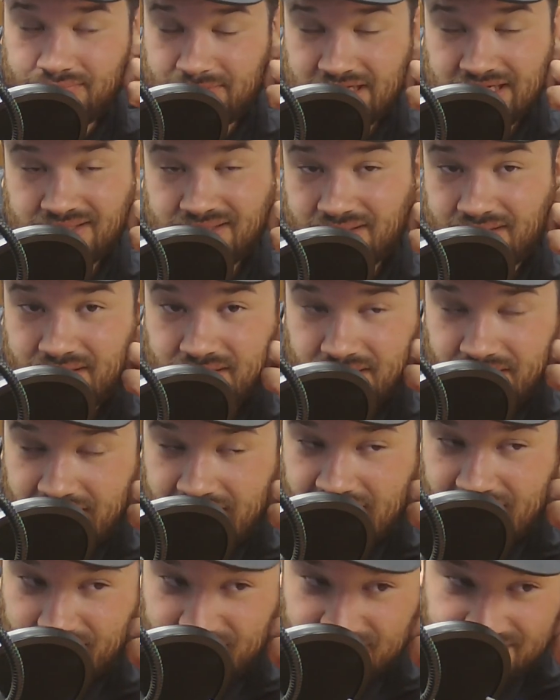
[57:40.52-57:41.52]
got security
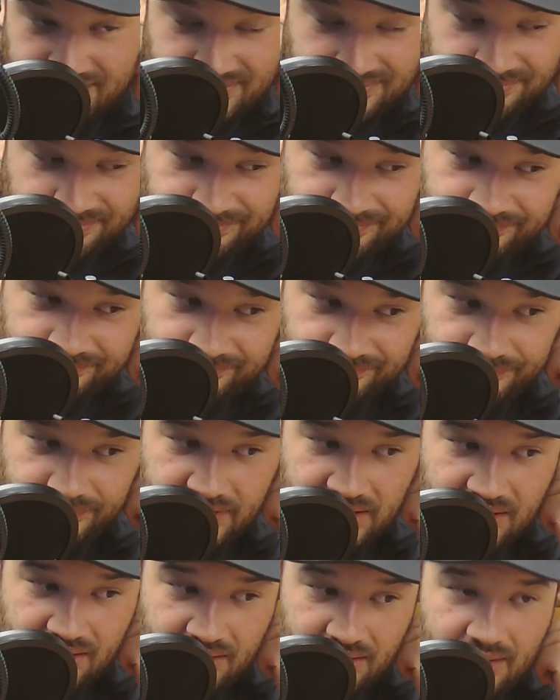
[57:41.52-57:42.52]
cameras.
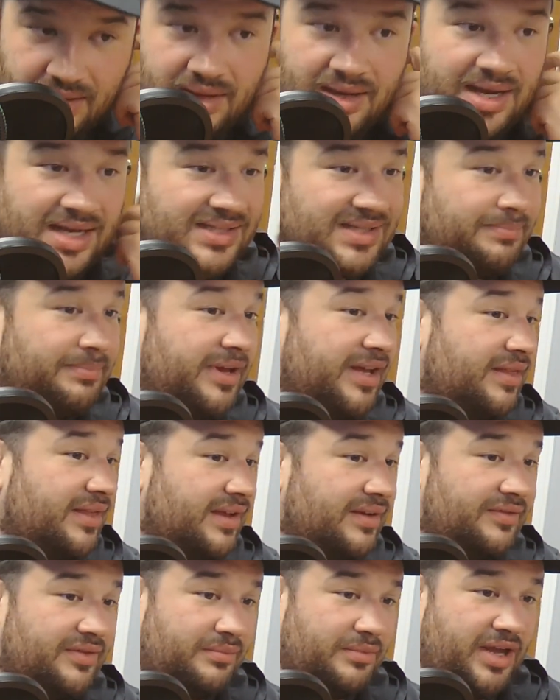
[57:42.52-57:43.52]
That's a big
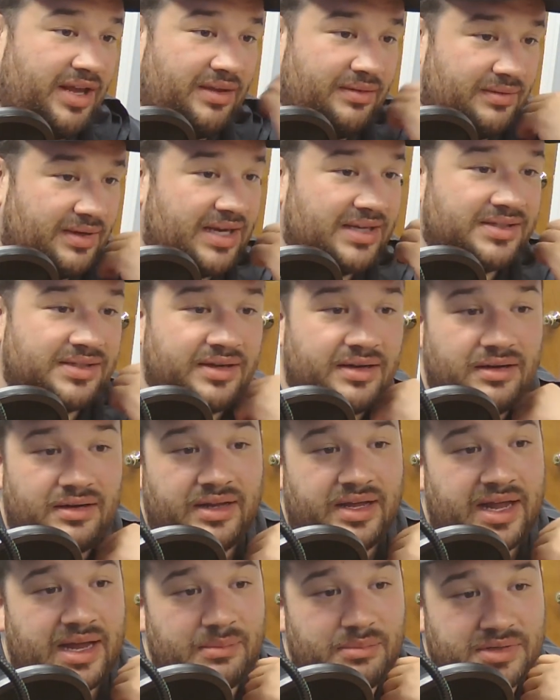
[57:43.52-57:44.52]
thing for me. I got security
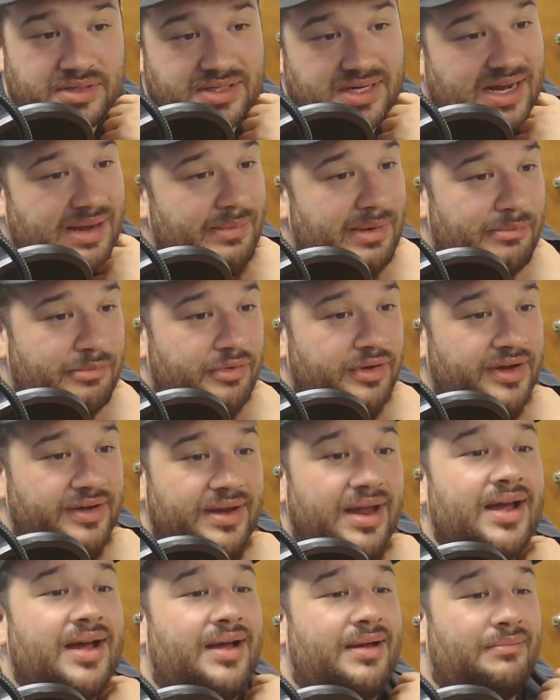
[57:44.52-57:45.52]
cameras. I got my boy
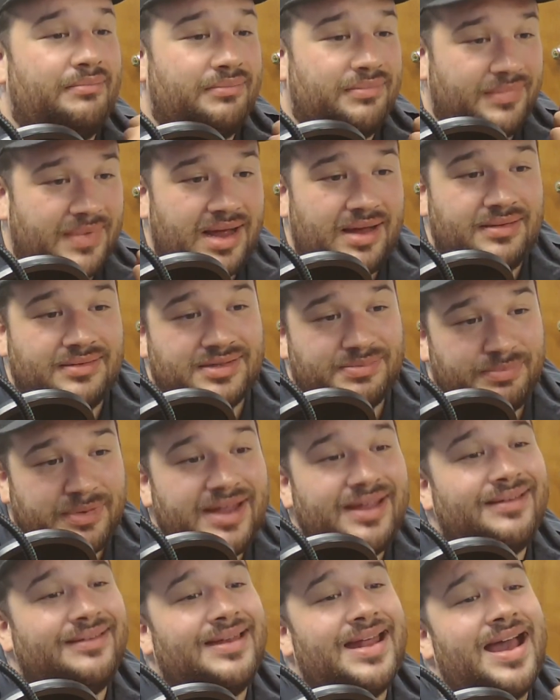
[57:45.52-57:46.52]
Dom on
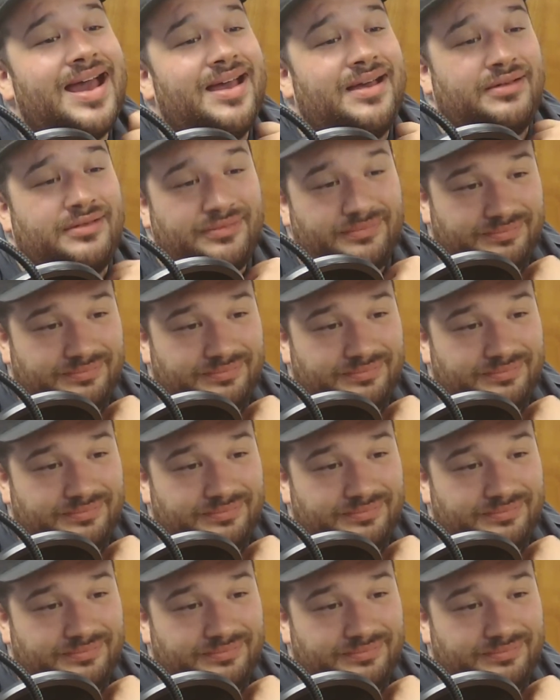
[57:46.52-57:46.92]
speed dial.